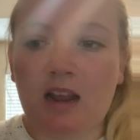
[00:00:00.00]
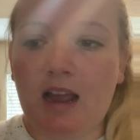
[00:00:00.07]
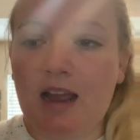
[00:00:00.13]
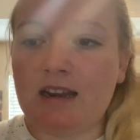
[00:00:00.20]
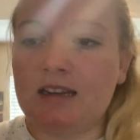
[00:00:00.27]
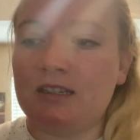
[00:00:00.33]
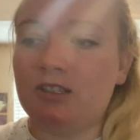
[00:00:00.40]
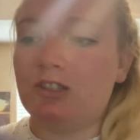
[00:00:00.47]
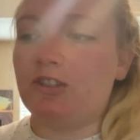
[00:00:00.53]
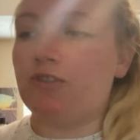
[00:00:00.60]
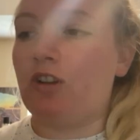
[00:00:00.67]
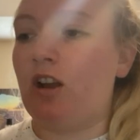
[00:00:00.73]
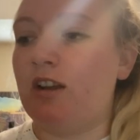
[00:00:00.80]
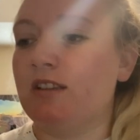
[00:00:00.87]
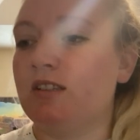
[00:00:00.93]
I need to
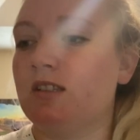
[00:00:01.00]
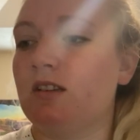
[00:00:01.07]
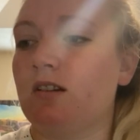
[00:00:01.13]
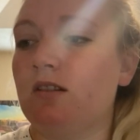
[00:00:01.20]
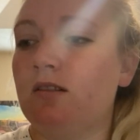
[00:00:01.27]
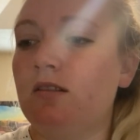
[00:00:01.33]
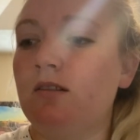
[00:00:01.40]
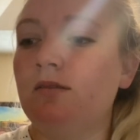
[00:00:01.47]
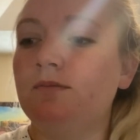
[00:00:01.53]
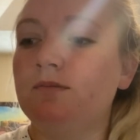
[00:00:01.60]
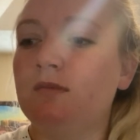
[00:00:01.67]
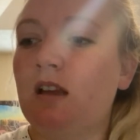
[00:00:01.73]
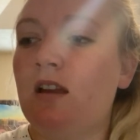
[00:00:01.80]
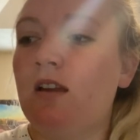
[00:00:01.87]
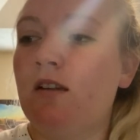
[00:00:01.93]
draw a circle
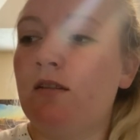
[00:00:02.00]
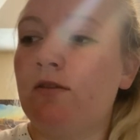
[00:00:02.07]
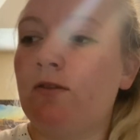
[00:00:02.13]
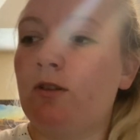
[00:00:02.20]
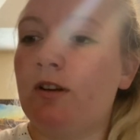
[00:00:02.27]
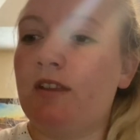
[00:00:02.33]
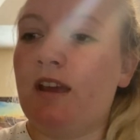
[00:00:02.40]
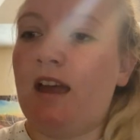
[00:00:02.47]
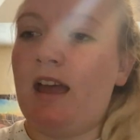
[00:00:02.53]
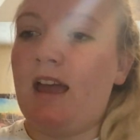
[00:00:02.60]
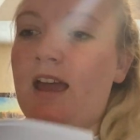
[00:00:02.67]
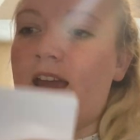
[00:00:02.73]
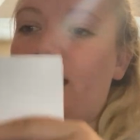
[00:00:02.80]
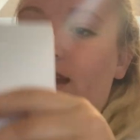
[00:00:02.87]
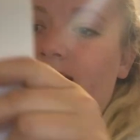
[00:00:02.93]
for the
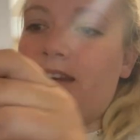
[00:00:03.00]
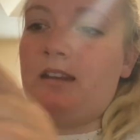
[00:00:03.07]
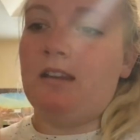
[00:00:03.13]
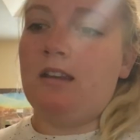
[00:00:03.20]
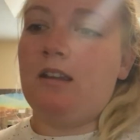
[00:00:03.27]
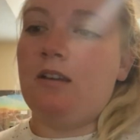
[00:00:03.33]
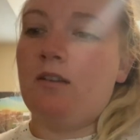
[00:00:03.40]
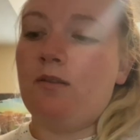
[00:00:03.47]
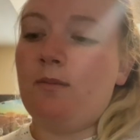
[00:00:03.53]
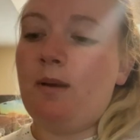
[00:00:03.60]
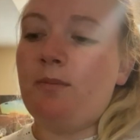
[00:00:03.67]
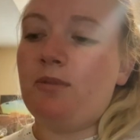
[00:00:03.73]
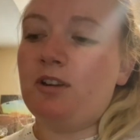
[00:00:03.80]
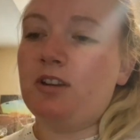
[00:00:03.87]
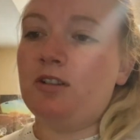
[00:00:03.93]
head.
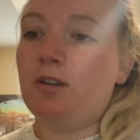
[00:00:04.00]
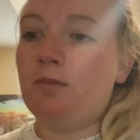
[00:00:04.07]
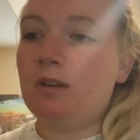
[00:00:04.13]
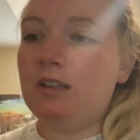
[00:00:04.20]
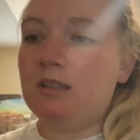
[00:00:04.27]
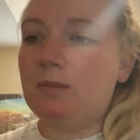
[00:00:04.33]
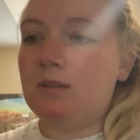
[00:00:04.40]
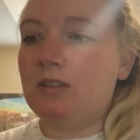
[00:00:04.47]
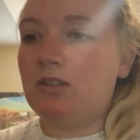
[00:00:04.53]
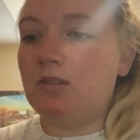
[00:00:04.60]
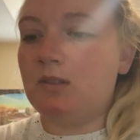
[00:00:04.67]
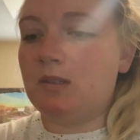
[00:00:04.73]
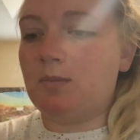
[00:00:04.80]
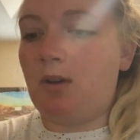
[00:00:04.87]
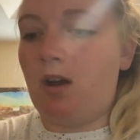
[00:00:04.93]
Remember, you don't want it to be too
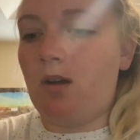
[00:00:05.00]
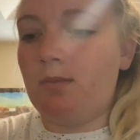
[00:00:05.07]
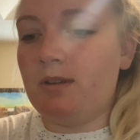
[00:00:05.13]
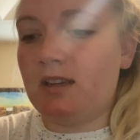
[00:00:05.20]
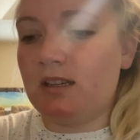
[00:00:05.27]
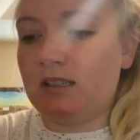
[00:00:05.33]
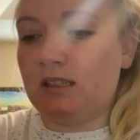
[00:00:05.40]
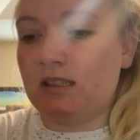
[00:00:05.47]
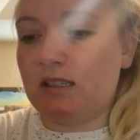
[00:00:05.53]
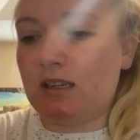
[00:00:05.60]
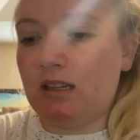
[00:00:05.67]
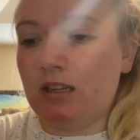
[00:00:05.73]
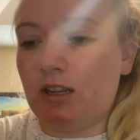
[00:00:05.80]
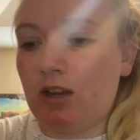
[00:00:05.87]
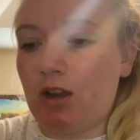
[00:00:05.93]
small because it's
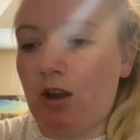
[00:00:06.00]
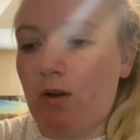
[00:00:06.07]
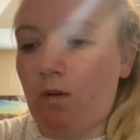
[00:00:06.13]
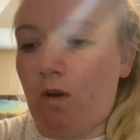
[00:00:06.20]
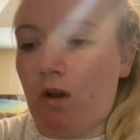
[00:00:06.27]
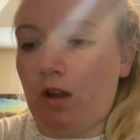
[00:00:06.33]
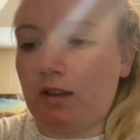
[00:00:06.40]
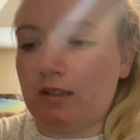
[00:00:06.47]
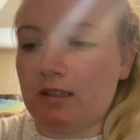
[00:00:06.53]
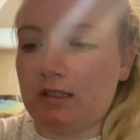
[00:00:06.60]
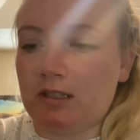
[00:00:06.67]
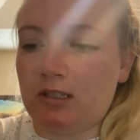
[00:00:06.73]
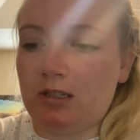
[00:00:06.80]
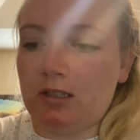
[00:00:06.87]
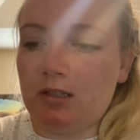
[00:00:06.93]
going to go
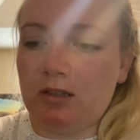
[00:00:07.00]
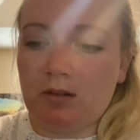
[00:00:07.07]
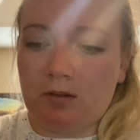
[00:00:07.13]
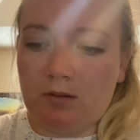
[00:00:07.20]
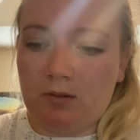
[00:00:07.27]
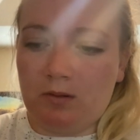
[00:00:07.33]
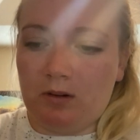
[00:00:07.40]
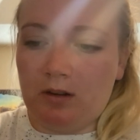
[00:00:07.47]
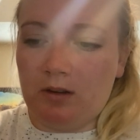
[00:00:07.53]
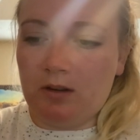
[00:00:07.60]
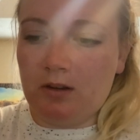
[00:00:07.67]
onto